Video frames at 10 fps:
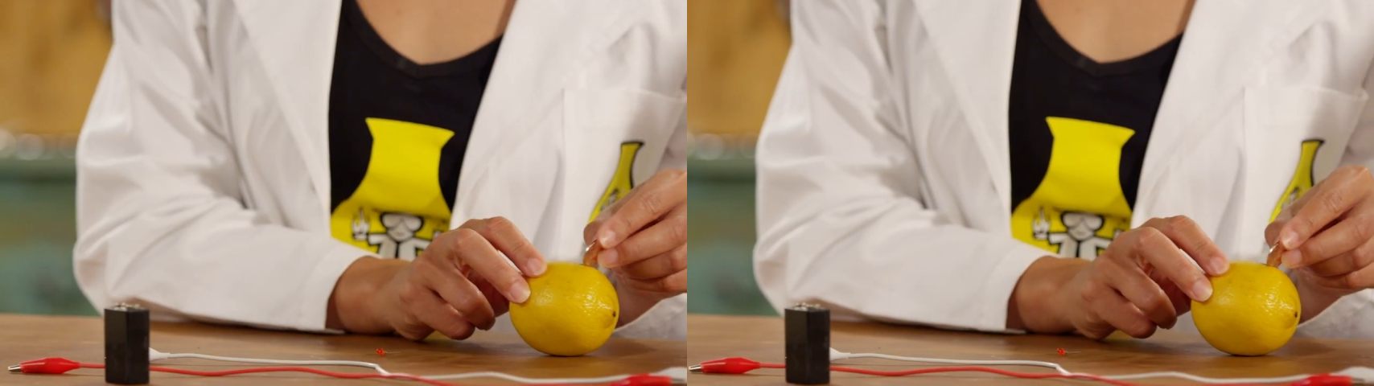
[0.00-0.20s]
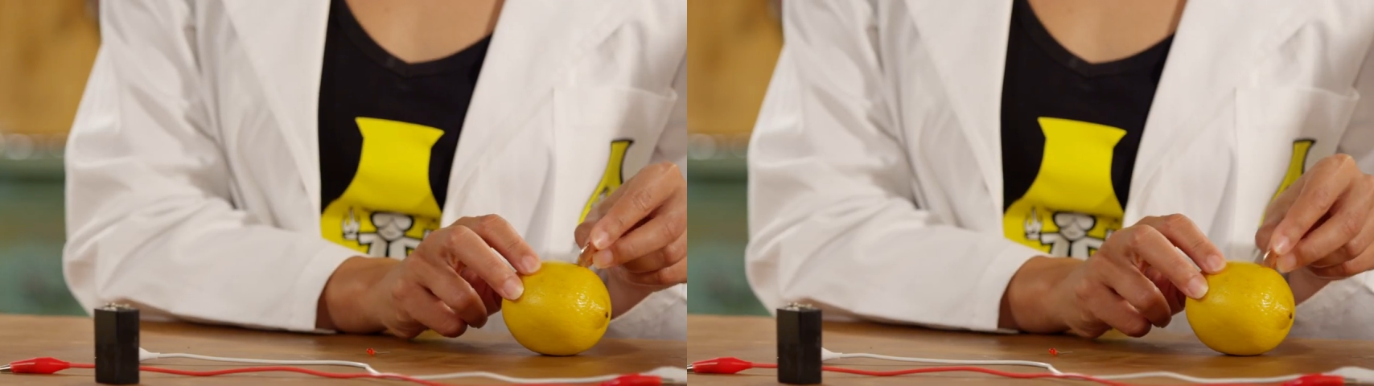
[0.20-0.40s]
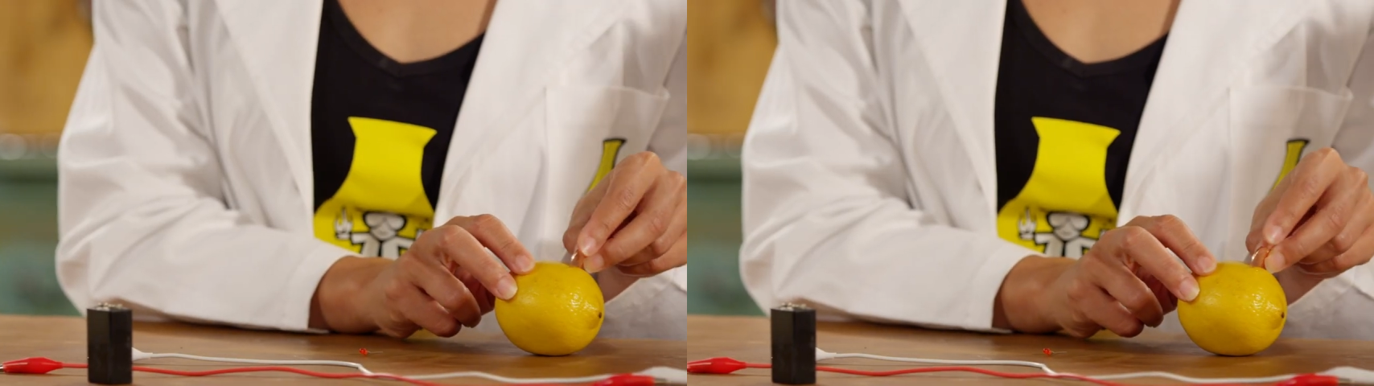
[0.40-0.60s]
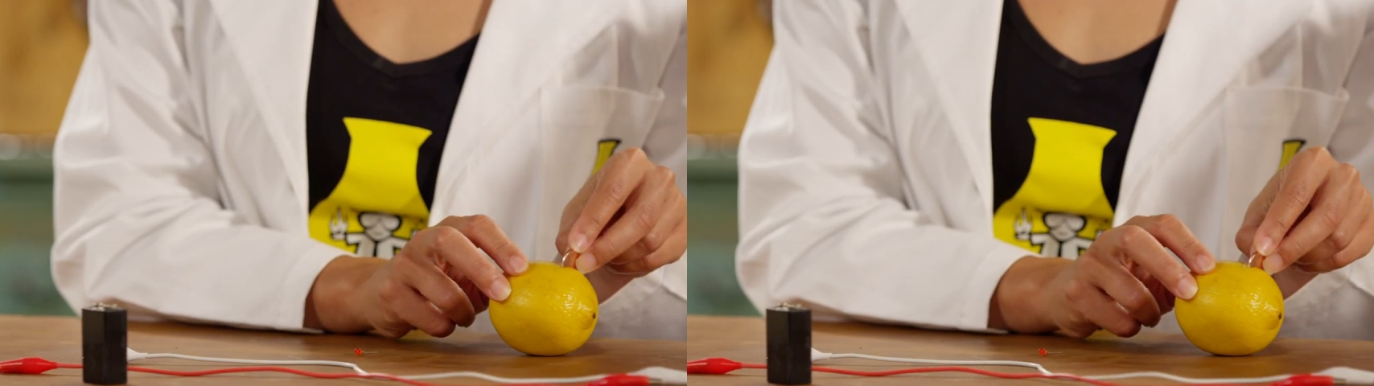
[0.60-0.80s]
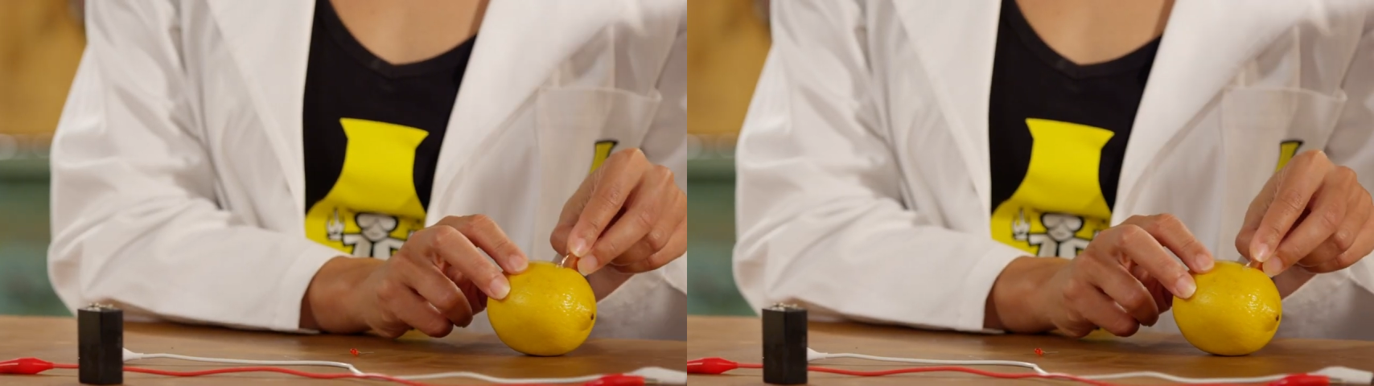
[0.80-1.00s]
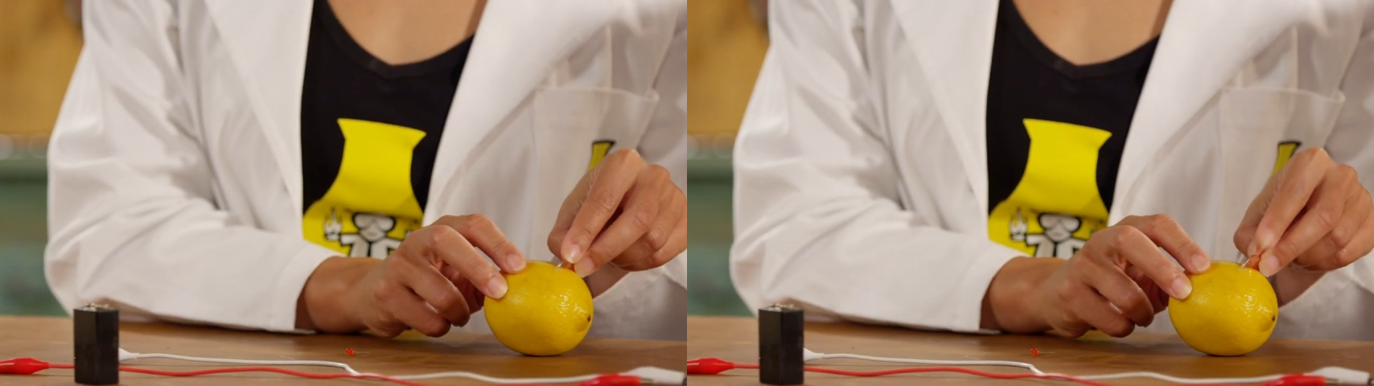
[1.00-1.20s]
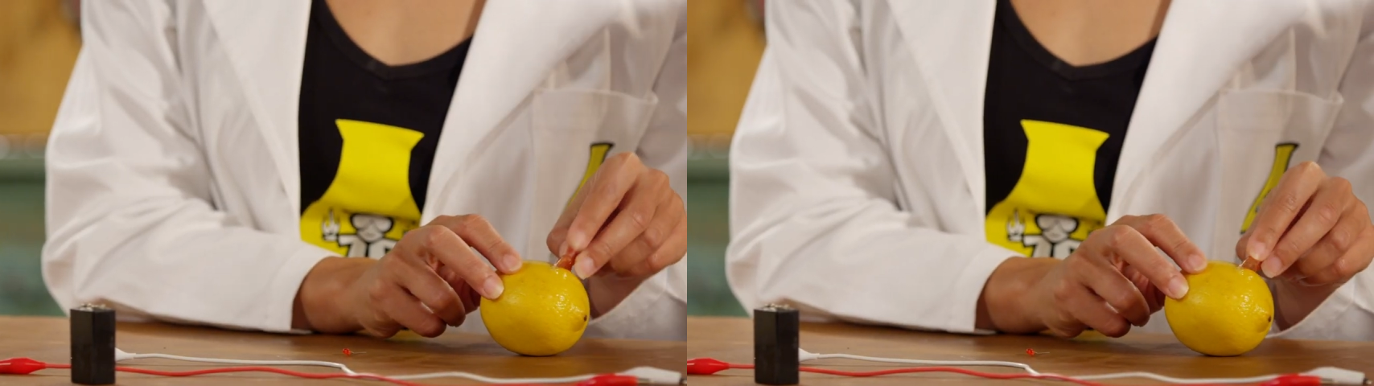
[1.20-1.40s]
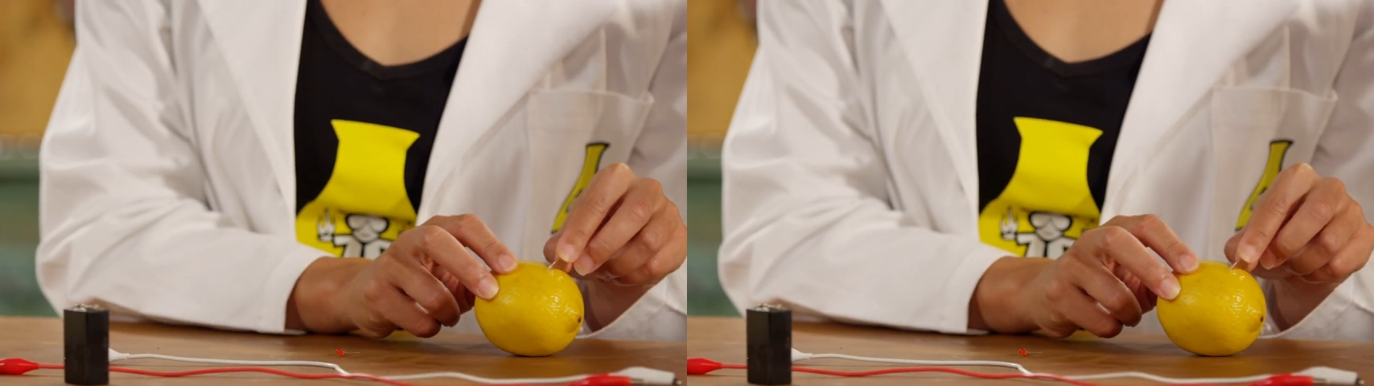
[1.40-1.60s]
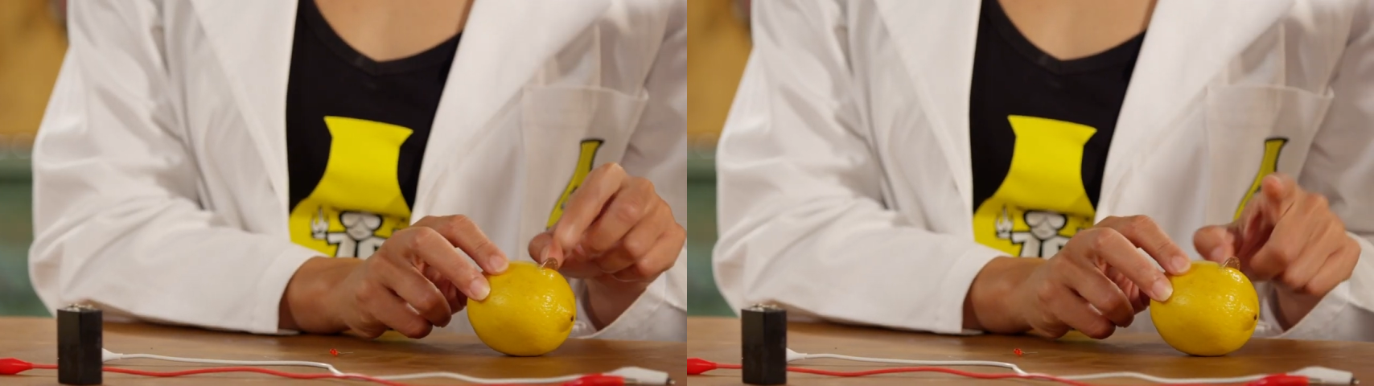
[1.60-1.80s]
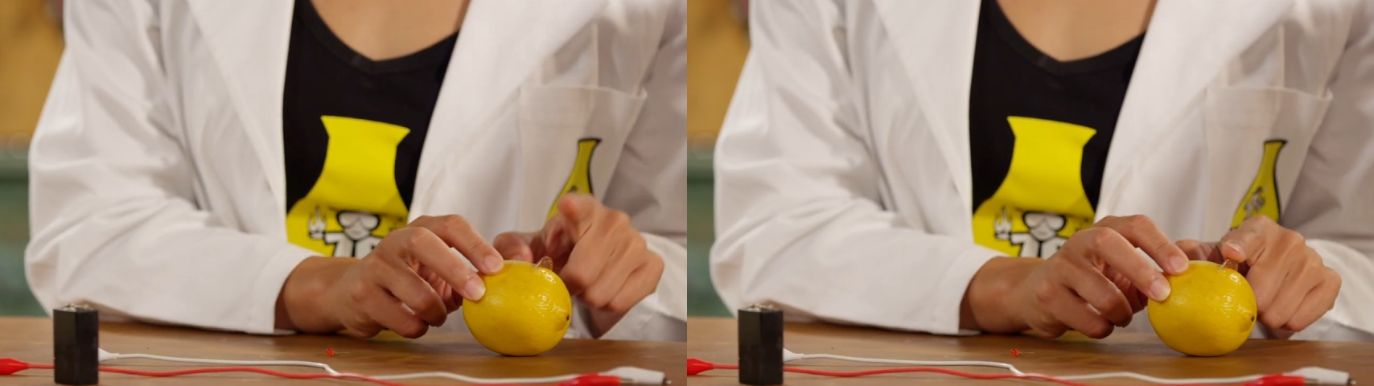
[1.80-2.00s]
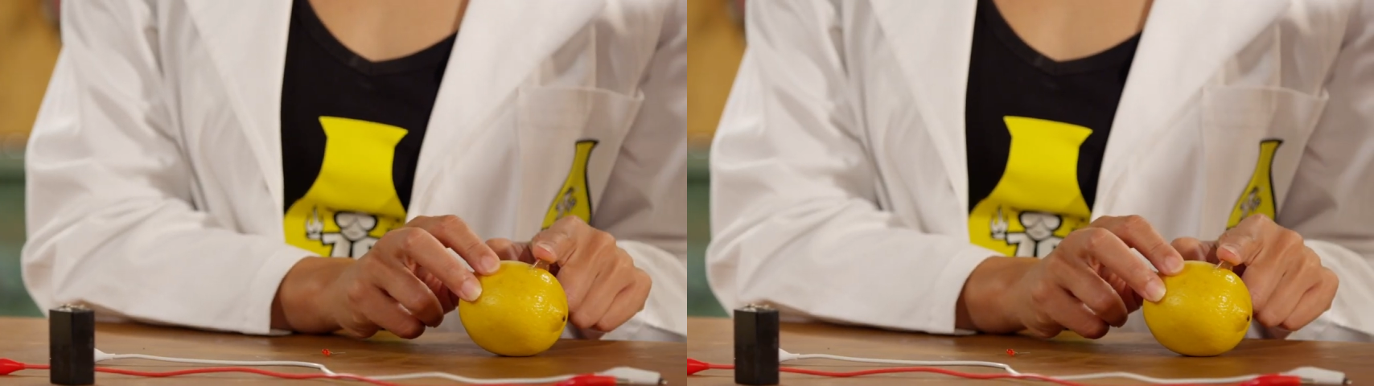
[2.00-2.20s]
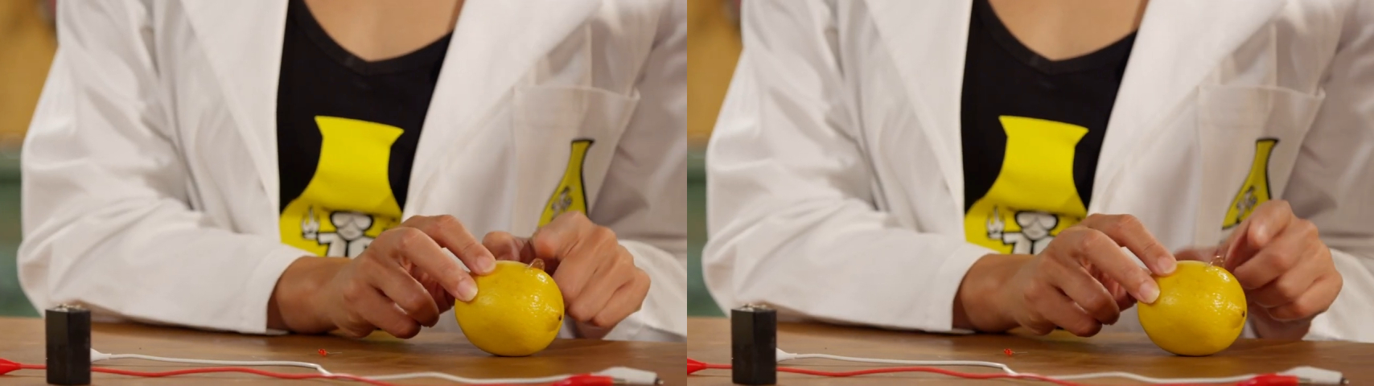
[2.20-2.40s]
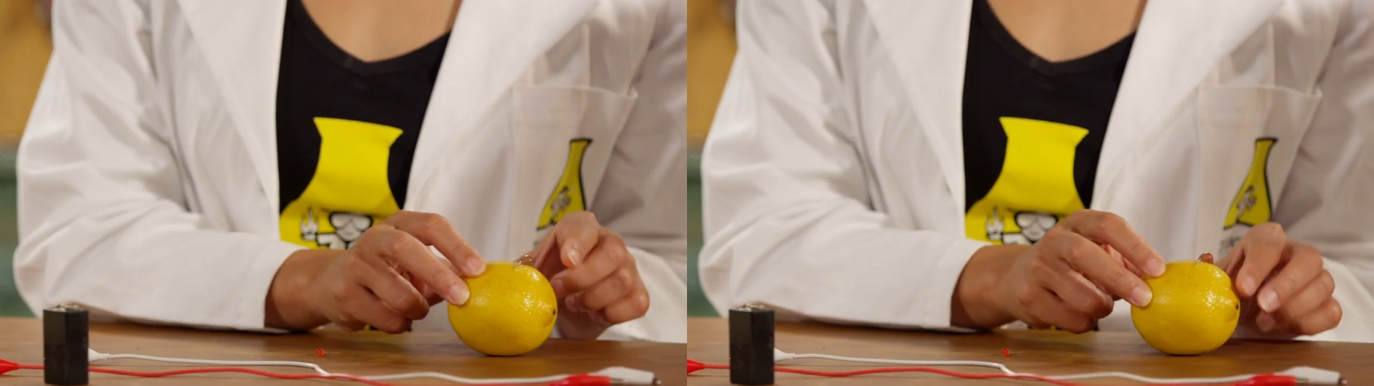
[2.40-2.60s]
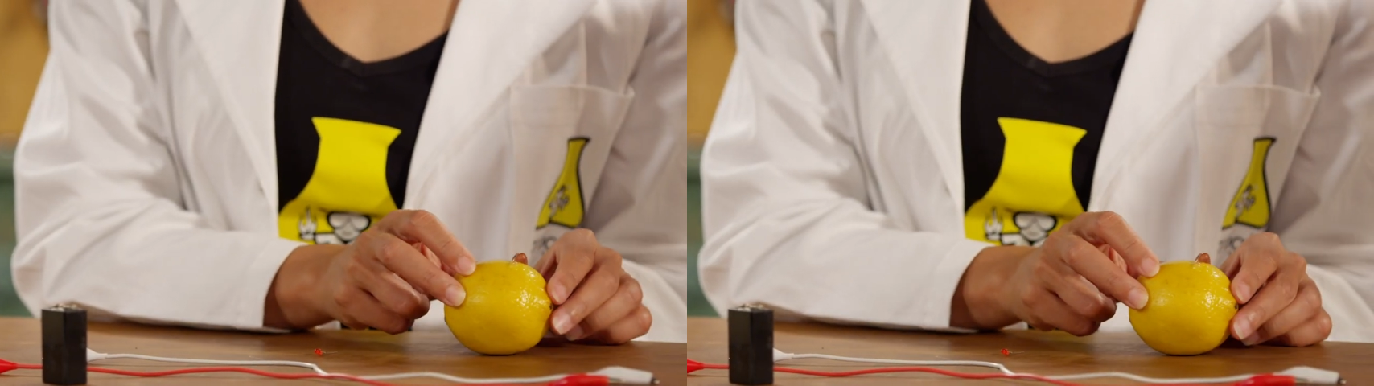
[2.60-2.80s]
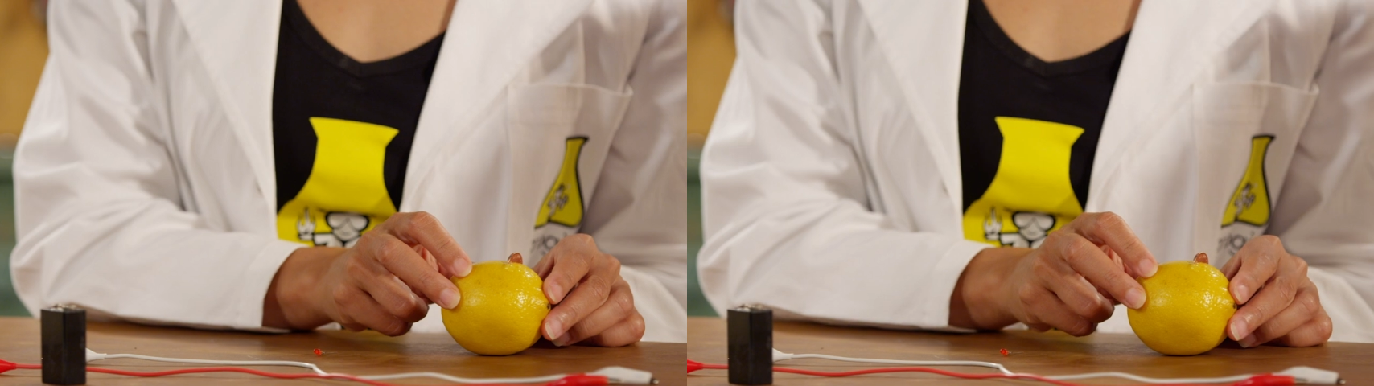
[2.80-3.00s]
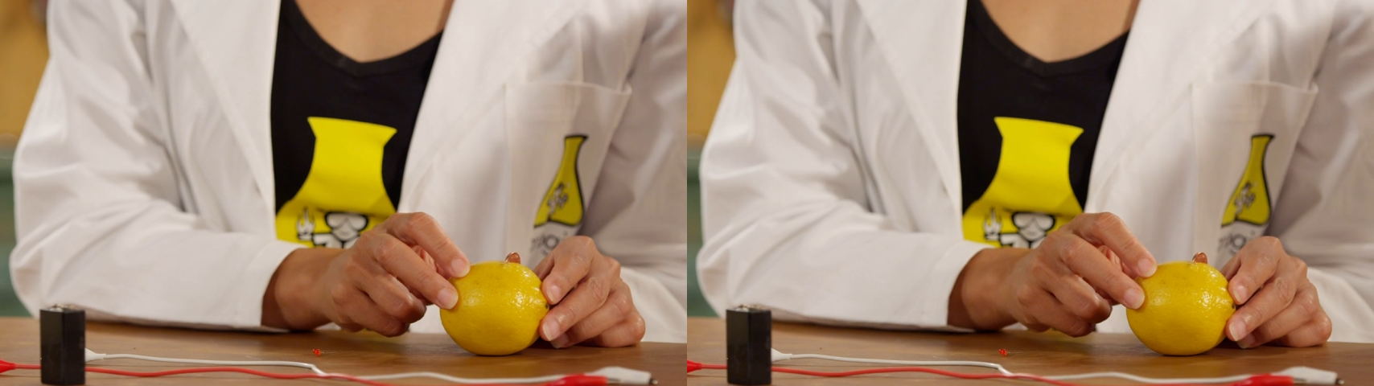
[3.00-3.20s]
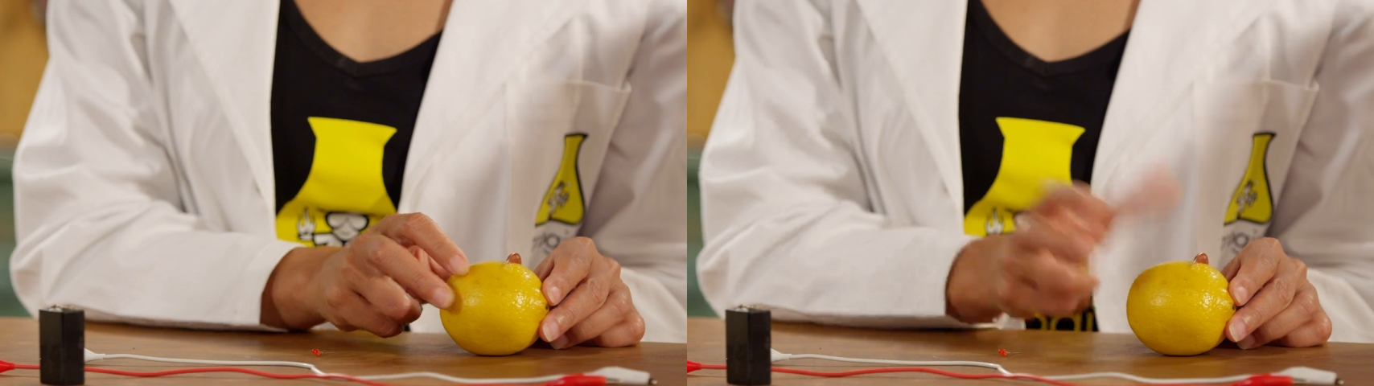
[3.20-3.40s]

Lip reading: (no speaker visible)